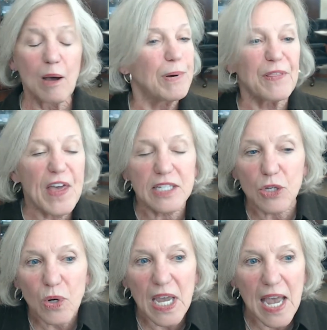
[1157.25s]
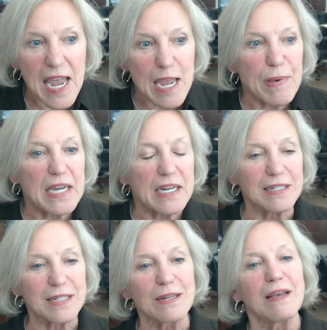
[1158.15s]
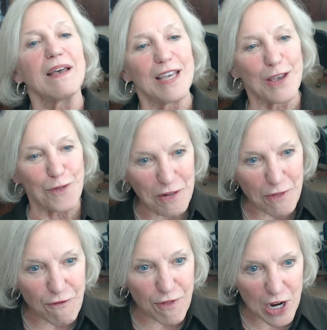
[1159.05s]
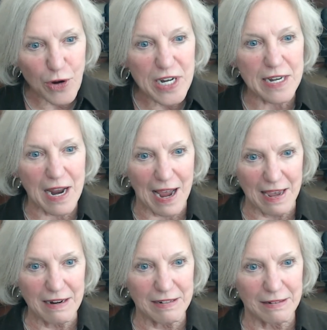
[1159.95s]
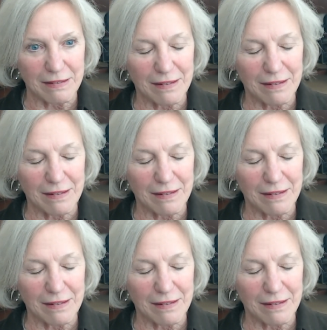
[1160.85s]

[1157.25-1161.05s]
But that's okay, because if you have a varied diet